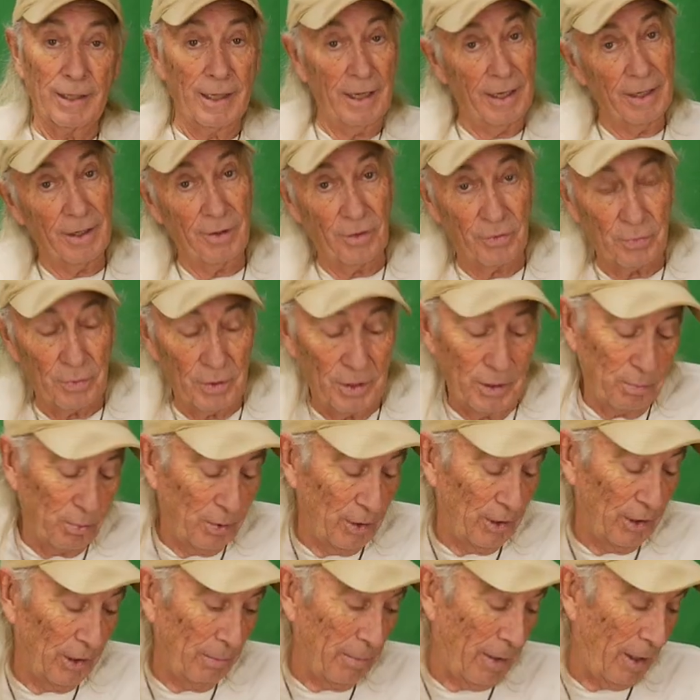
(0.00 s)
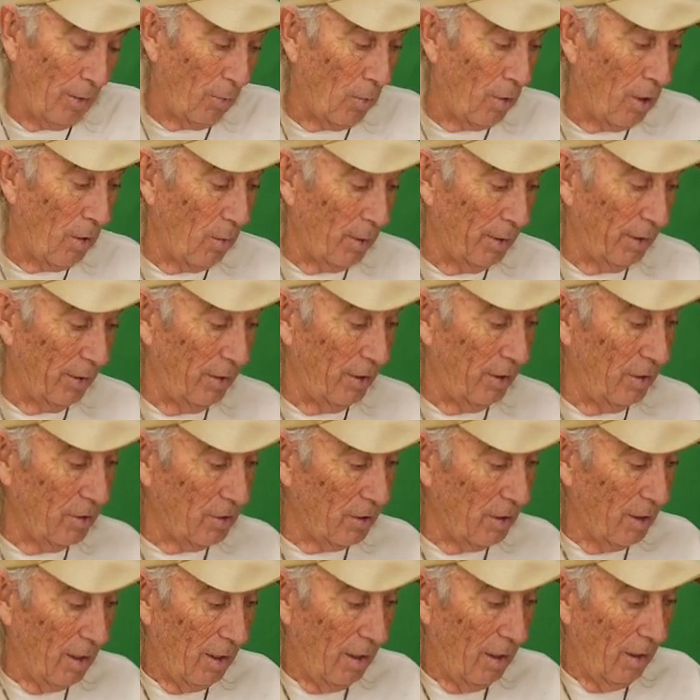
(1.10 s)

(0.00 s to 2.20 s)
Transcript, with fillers: getting a 3D printer, you might want one of these.